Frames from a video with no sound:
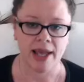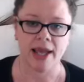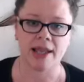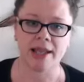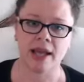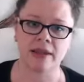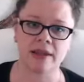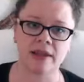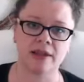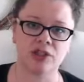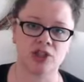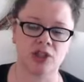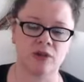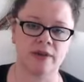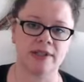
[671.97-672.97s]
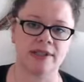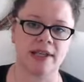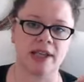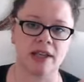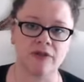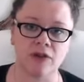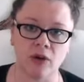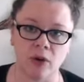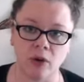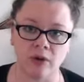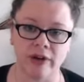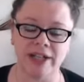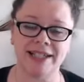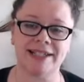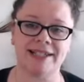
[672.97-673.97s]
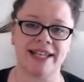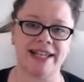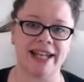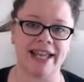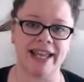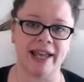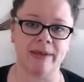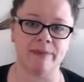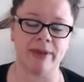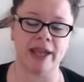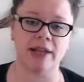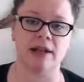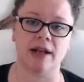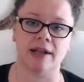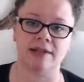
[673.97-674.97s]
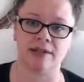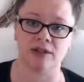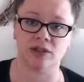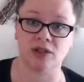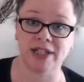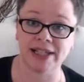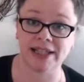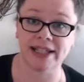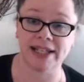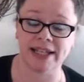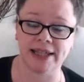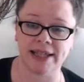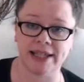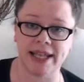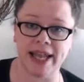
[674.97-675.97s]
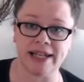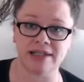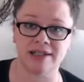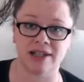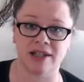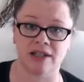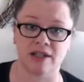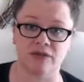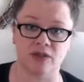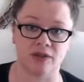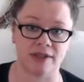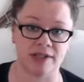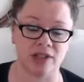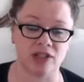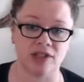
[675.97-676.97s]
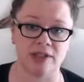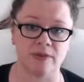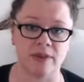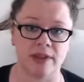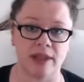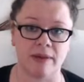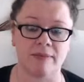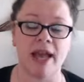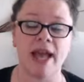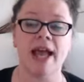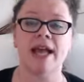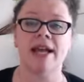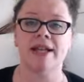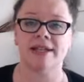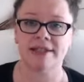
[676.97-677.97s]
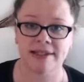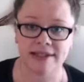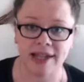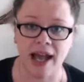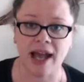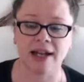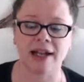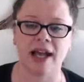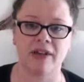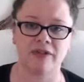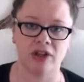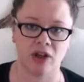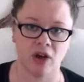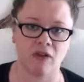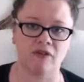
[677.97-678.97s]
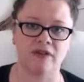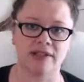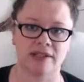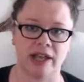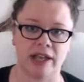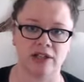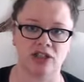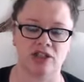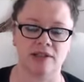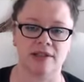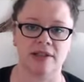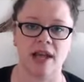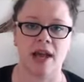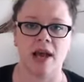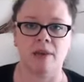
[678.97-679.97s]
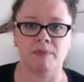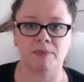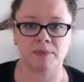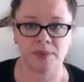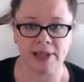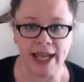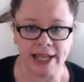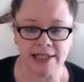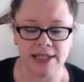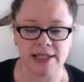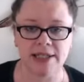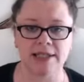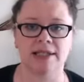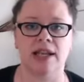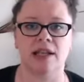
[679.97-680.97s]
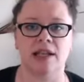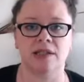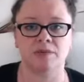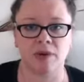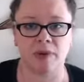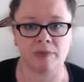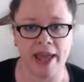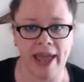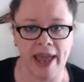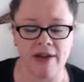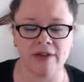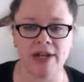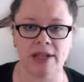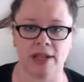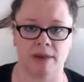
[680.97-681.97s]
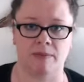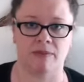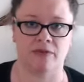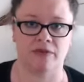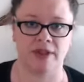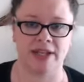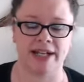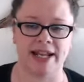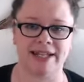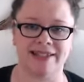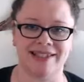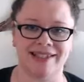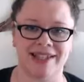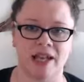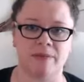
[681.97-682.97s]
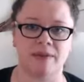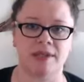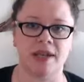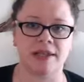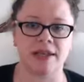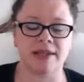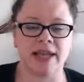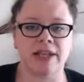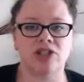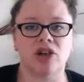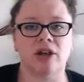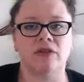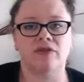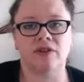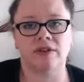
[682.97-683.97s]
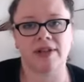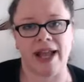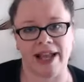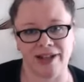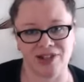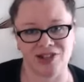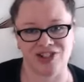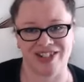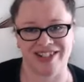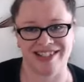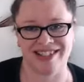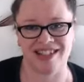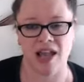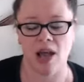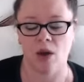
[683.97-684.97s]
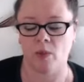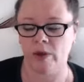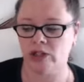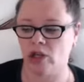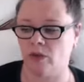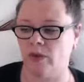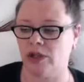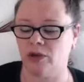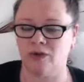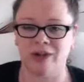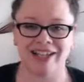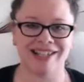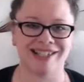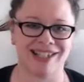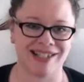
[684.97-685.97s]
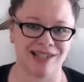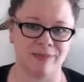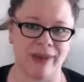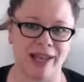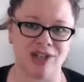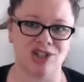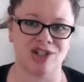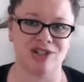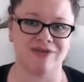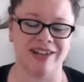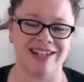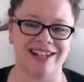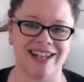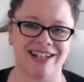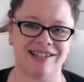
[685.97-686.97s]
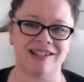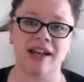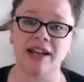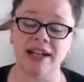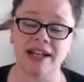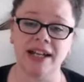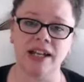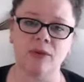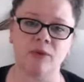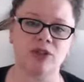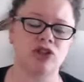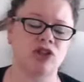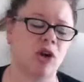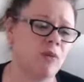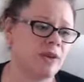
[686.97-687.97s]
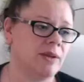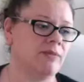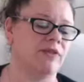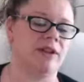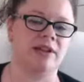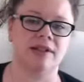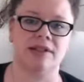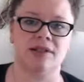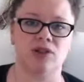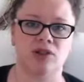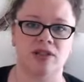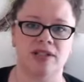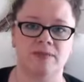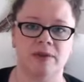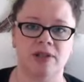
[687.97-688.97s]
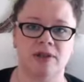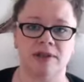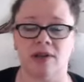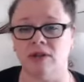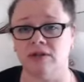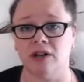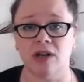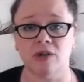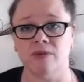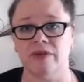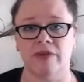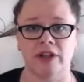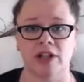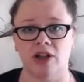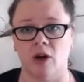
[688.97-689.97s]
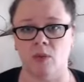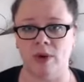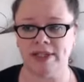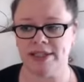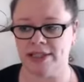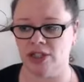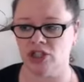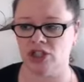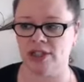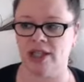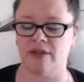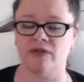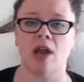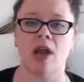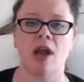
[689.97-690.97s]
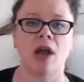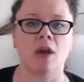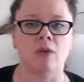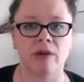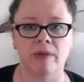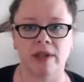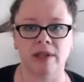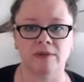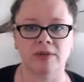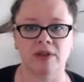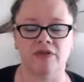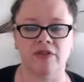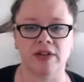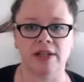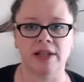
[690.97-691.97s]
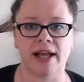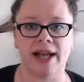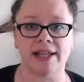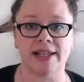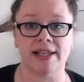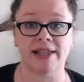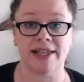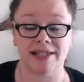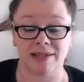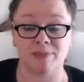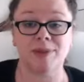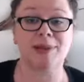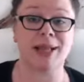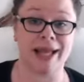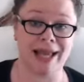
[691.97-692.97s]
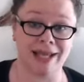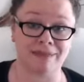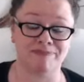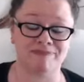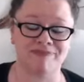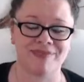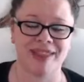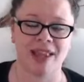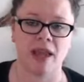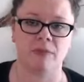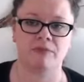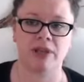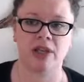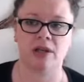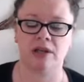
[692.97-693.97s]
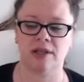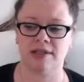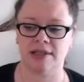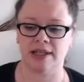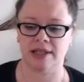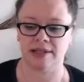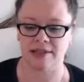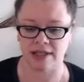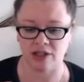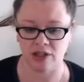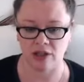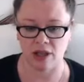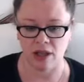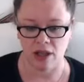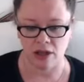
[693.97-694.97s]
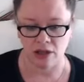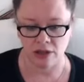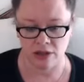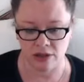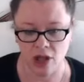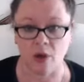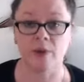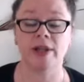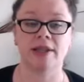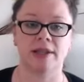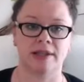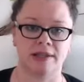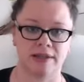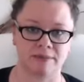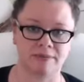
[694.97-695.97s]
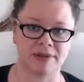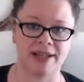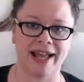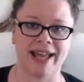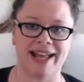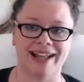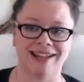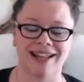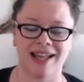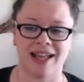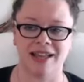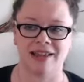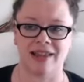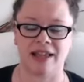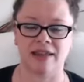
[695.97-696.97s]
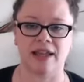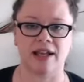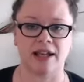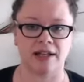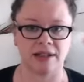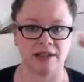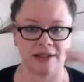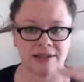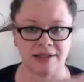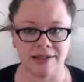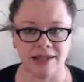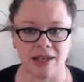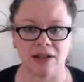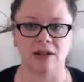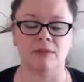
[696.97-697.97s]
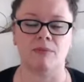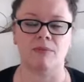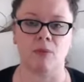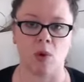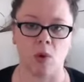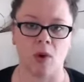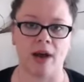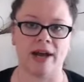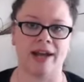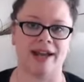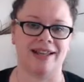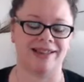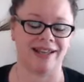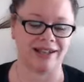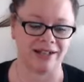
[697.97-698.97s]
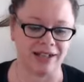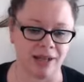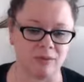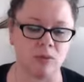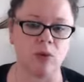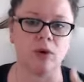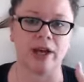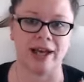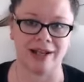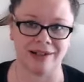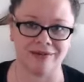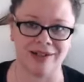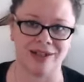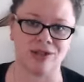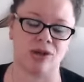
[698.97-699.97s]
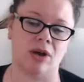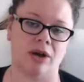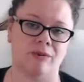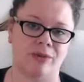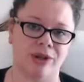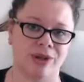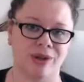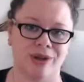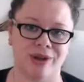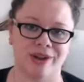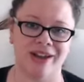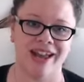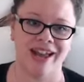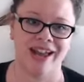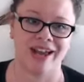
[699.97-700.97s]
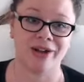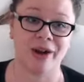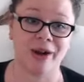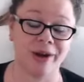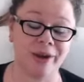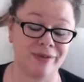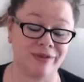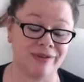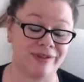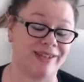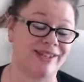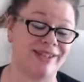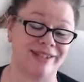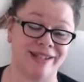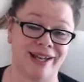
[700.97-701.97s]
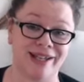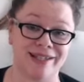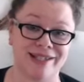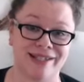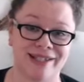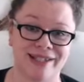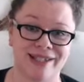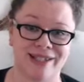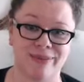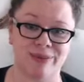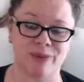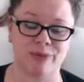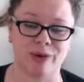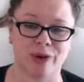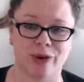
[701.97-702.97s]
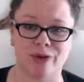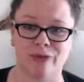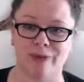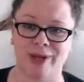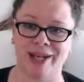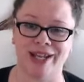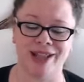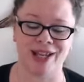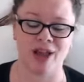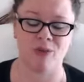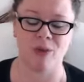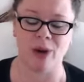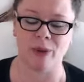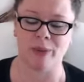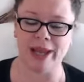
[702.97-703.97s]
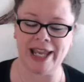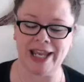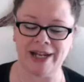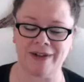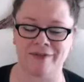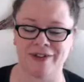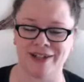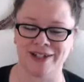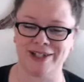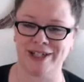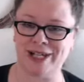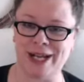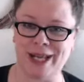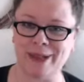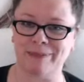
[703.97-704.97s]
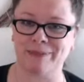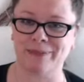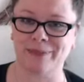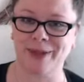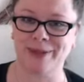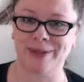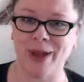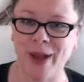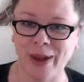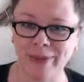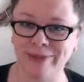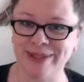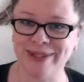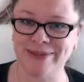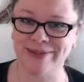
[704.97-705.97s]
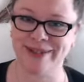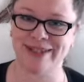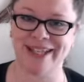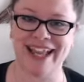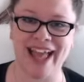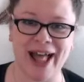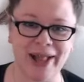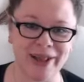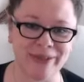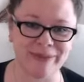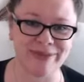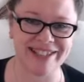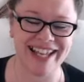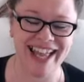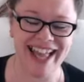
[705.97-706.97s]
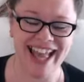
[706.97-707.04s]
And the other thing too is if you're already seeing EAP clients and you're nearly at the end of your sessions with them, start having conversations, planting the seeds, preparing them for the next step so that they don't feel anxious. We don't want a re-exacerbation of any anxiety. We don't want them feeling stressed because, oh no, we've only got 1 session left. We want them to feel like there's a plan, because it's in knowing that there's a plan that they're going to settle more and they're going to get more out of their time with you and hopefully start to see some improvement in their well-being and functioning. So I hope this really helped.